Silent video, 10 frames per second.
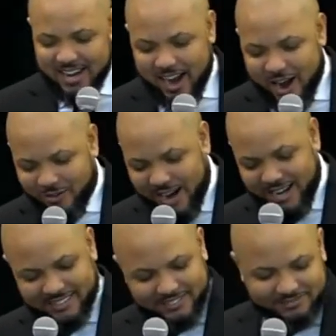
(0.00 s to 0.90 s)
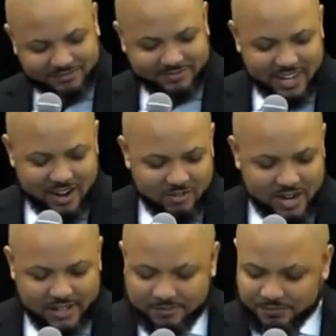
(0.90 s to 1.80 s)
All right. All
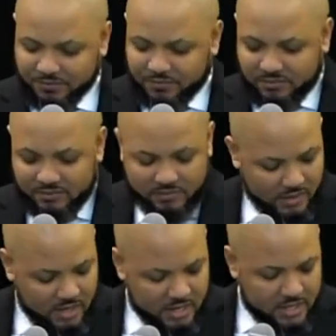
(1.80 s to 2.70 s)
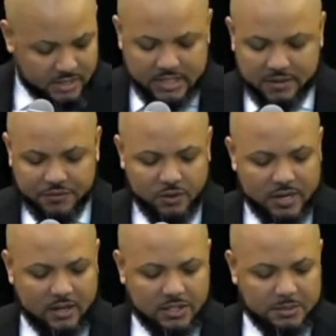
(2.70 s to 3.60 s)
right just a few
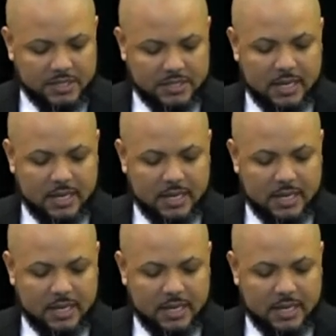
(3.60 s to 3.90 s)
announcements.